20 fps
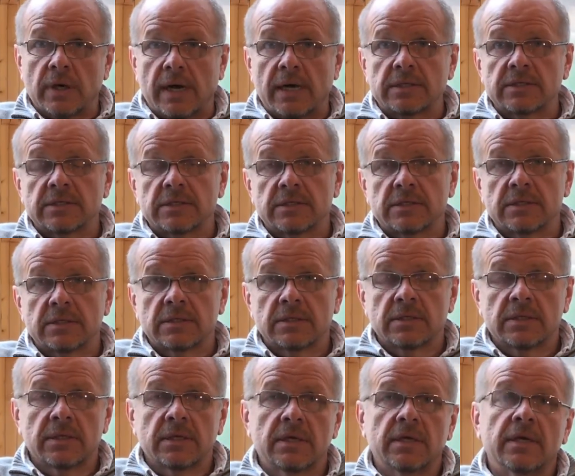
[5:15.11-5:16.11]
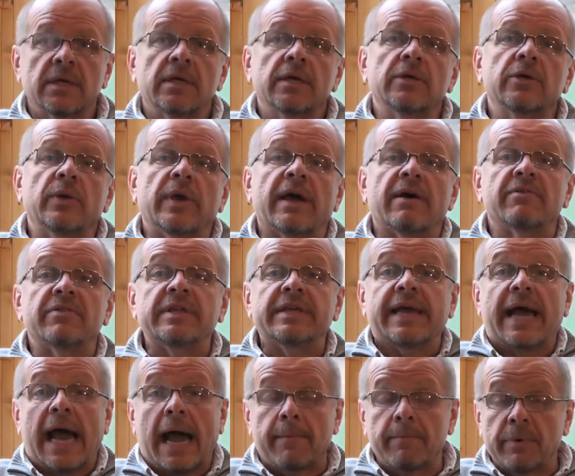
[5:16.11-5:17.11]
costs, you have
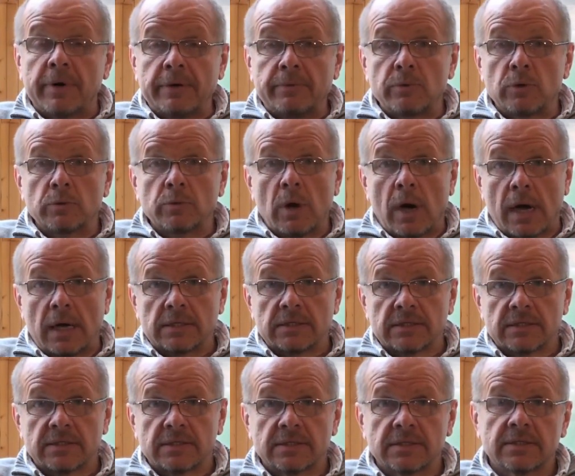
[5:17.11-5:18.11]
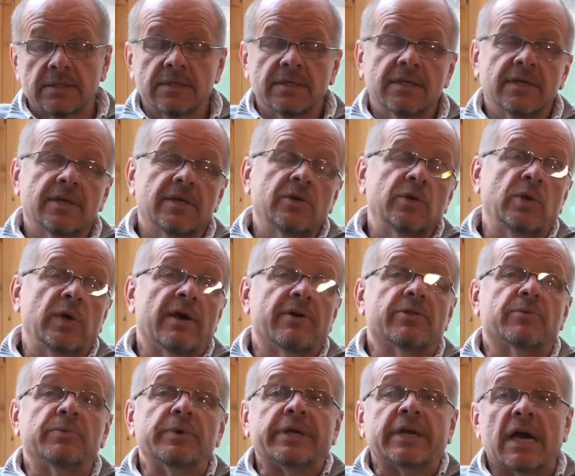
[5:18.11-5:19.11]
the operating room costs, you
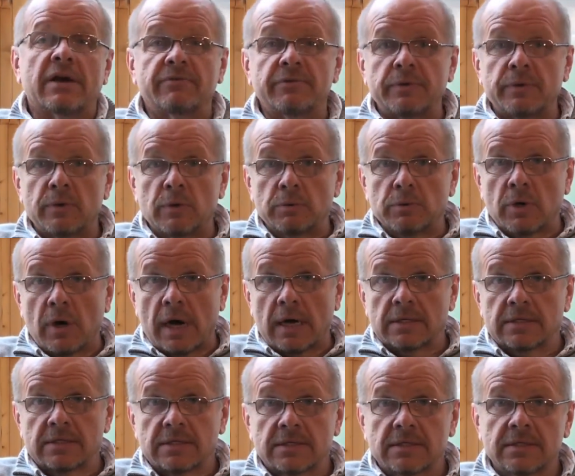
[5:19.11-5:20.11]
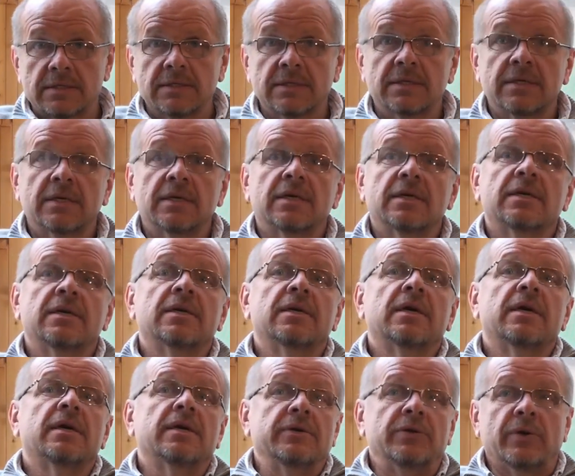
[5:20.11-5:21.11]
have the recovery room costs,
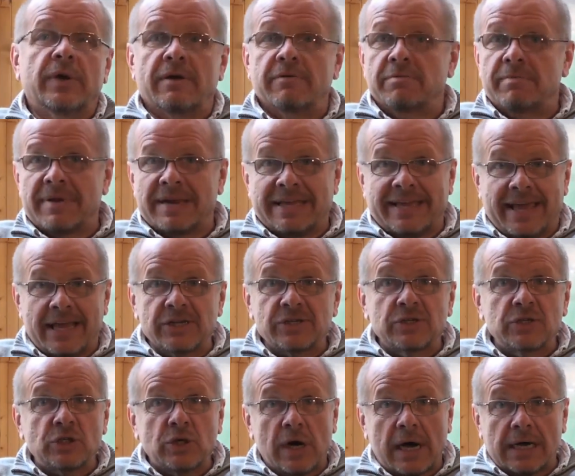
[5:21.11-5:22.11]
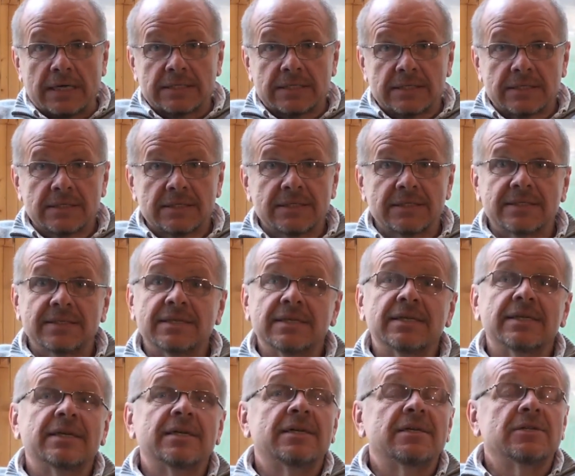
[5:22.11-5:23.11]
you have medication costs.
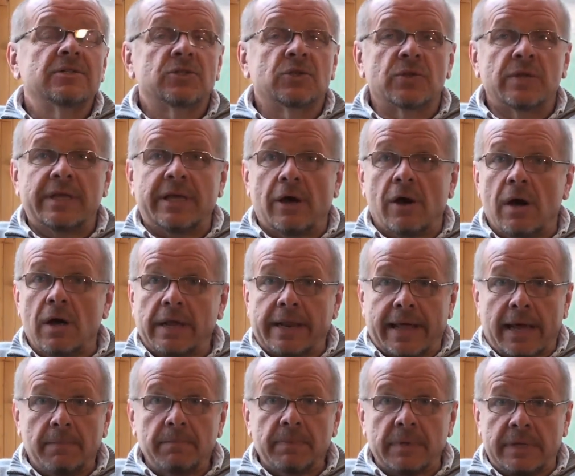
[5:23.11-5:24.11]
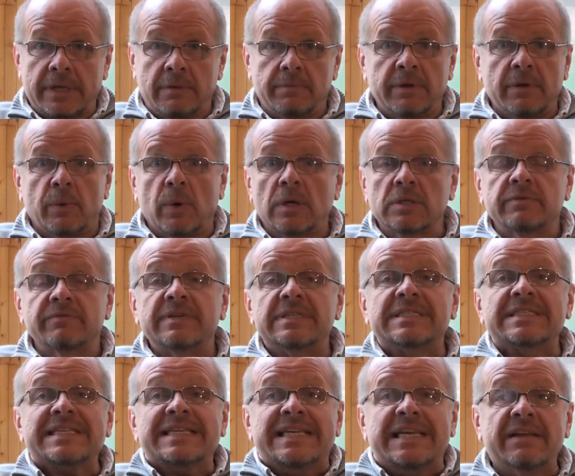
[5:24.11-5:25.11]
So they all add up, and it can be a relatively
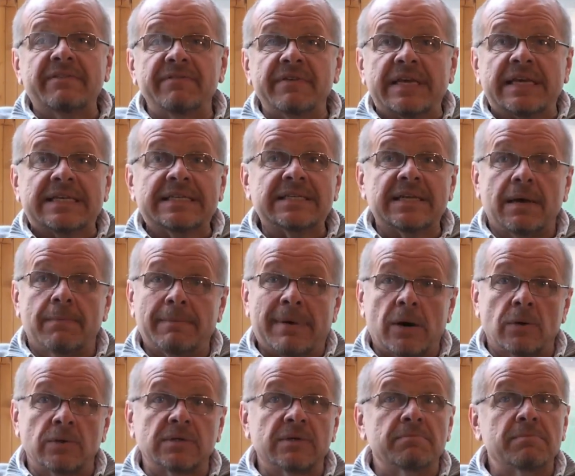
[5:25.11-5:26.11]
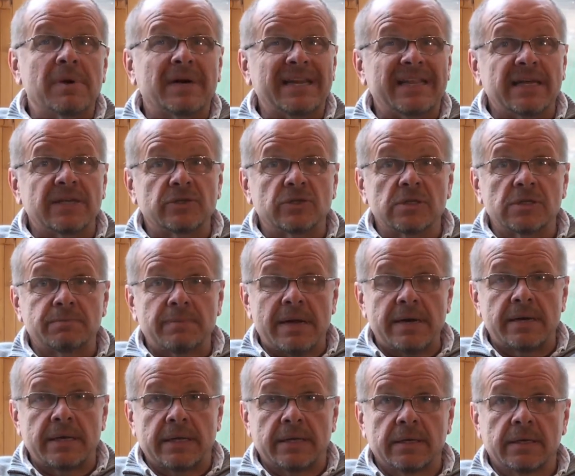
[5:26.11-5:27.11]
significant amount of money that you're
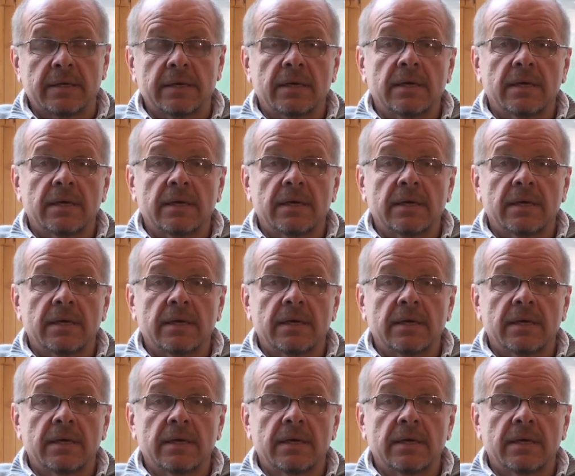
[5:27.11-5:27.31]
spending.